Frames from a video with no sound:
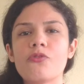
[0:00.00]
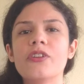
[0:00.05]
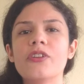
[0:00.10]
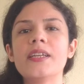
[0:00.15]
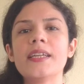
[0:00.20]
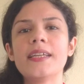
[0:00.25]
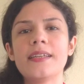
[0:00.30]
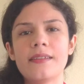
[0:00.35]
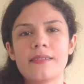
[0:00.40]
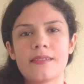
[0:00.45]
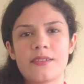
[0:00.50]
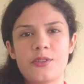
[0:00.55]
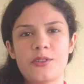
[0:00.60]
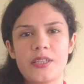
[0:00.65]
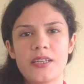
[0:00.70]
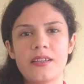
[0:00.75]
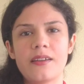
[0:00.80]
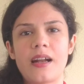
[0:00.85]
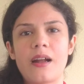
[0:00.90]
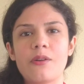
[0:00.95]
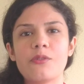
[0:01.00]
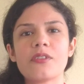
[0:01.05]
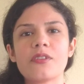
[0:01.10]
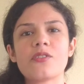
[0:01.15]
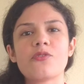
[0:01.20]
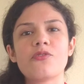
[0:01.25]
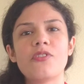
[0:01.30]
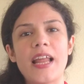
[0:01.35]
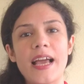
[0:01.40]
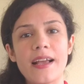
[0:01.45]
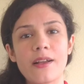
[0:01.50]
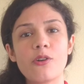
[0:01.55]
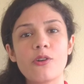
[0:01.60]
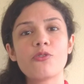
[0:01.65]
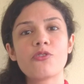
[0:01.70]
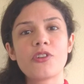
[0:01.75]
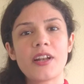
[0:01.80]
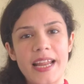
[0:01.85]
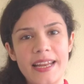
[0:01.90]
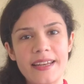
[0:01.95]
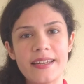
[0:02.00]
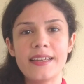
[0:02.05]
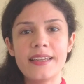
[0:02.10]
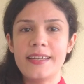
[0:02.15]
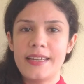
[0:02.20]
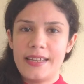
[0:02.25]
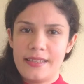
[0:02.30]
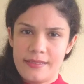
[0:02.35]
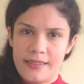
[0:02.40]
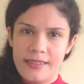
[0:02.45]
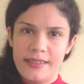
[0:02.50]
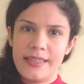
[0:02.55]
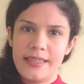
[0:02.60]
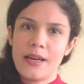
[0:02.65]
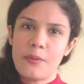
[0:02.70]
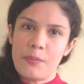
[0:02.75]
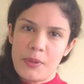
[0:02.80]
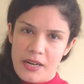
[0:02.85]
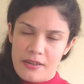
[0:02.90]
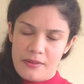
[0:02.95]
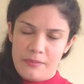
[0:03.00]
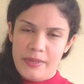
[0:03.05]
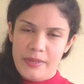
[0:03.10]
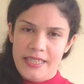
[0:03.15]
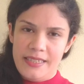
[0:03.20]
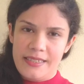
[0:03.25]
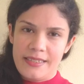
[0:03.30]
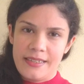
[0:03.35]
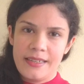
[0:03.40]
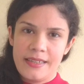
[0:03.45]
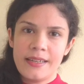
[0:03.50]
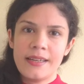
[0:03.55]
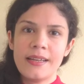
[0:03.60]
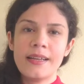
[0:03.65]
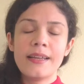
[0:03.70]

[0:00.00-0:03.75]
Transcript: often it is on the grounds of lack of cleanliness in the apartment.